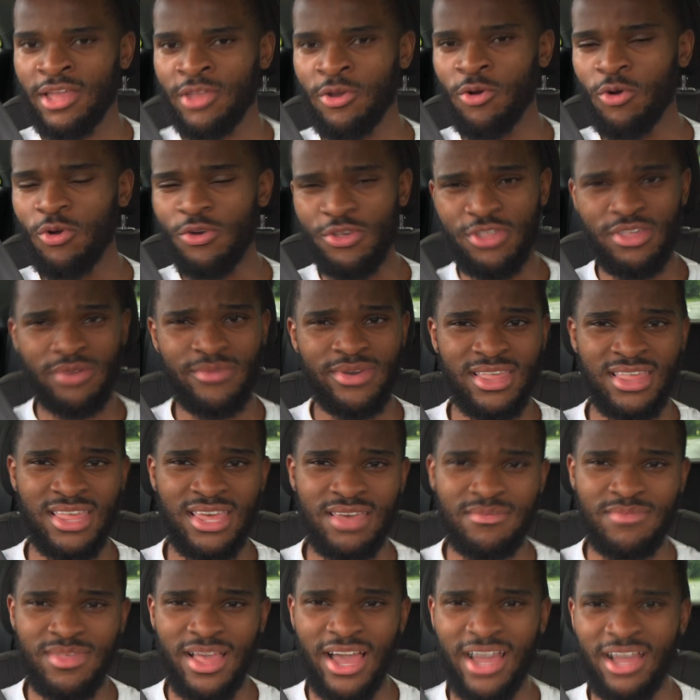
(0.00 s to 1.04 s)
And also, it
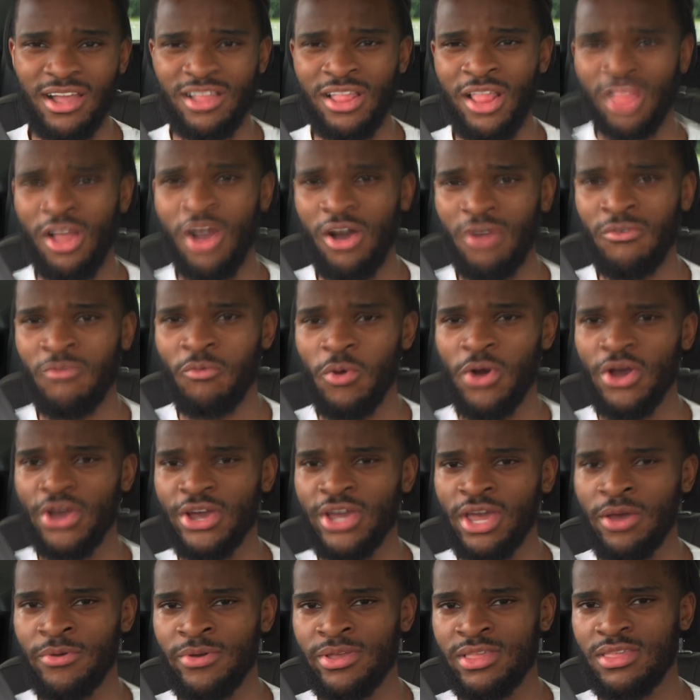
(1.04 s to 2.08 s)
seems like a lot of
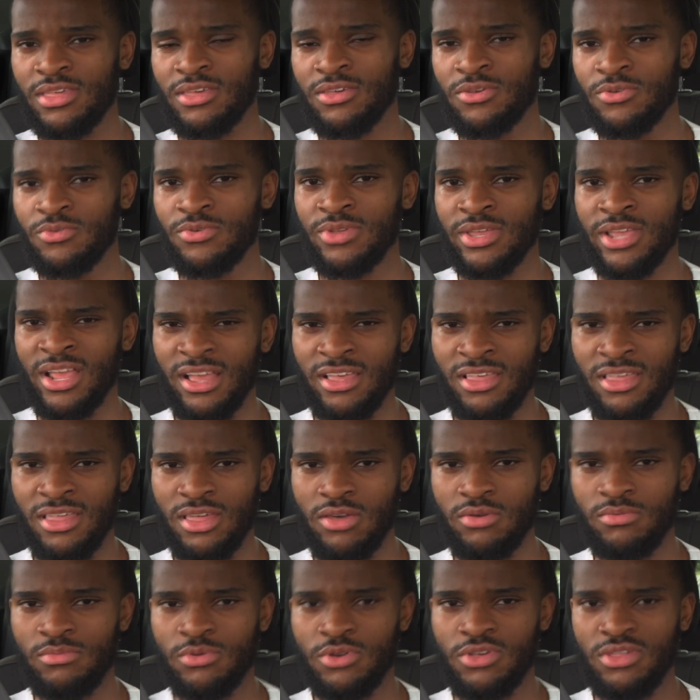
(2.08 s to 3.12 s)
work going to uni. Like,
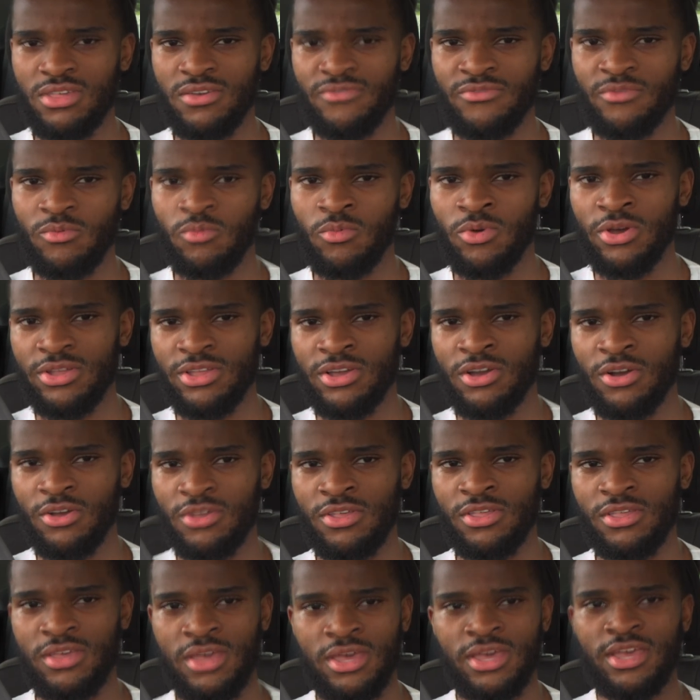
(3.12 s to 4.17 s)
so much different work. They
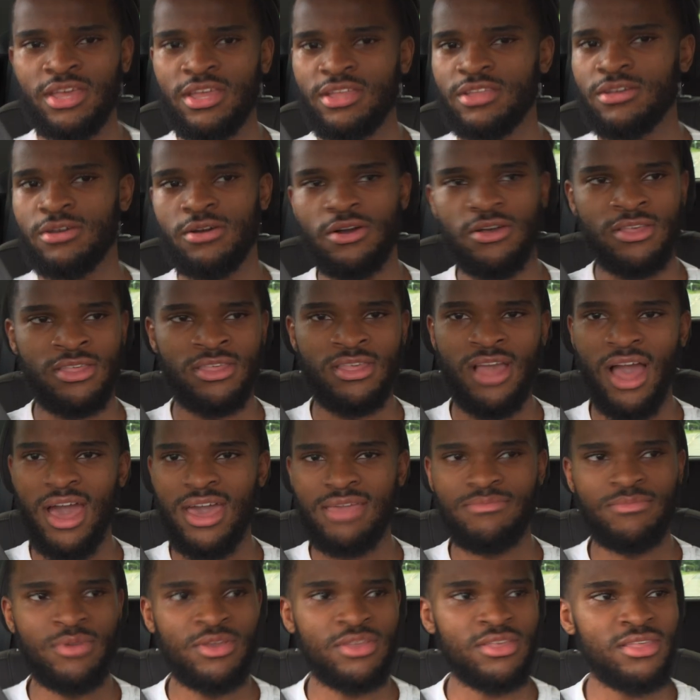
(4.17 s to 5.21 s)
got
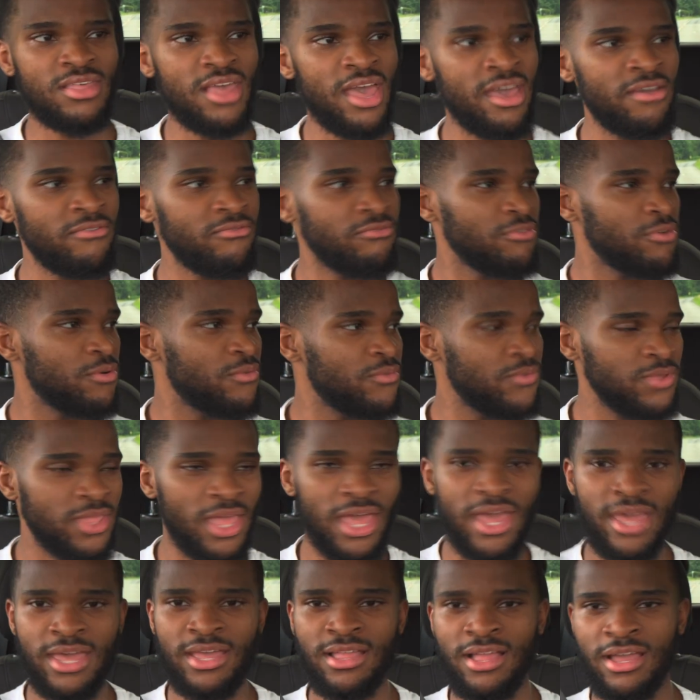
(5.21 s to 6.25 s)
assignments every other
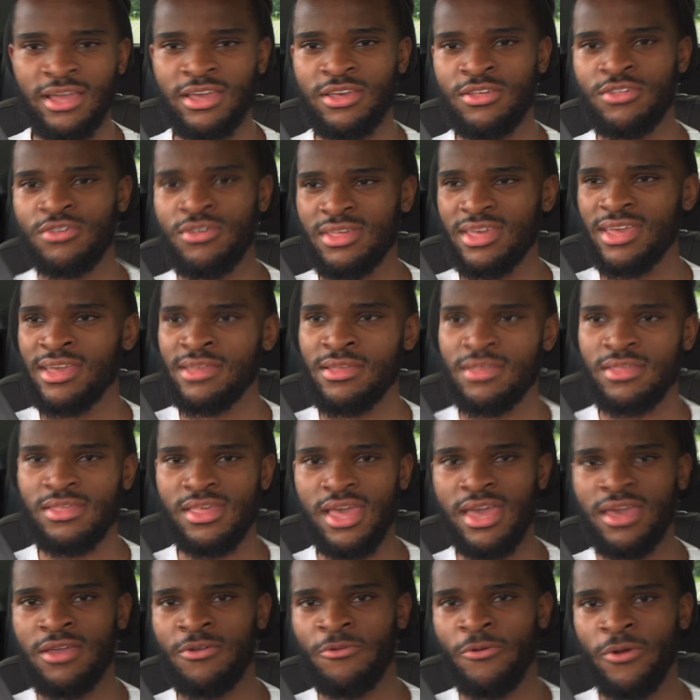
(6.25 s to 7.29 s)
day. Like, it's just
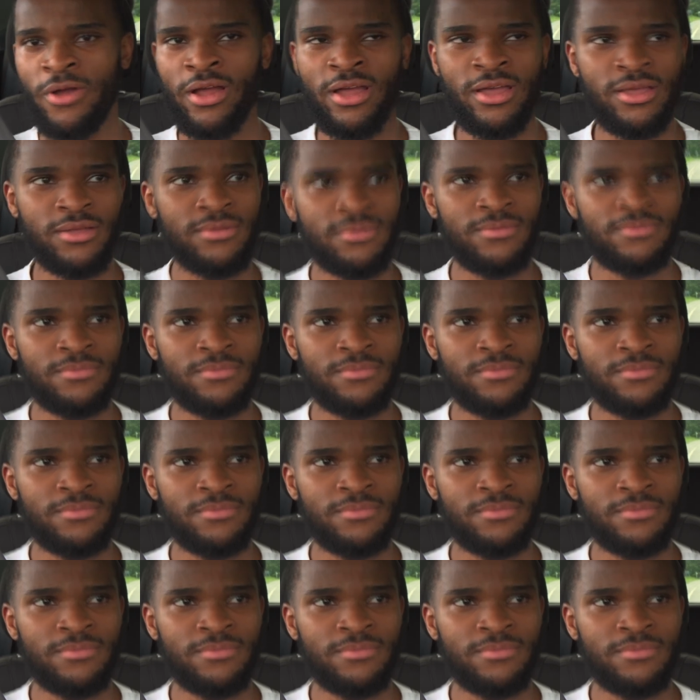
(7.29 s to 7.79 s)
insane, right?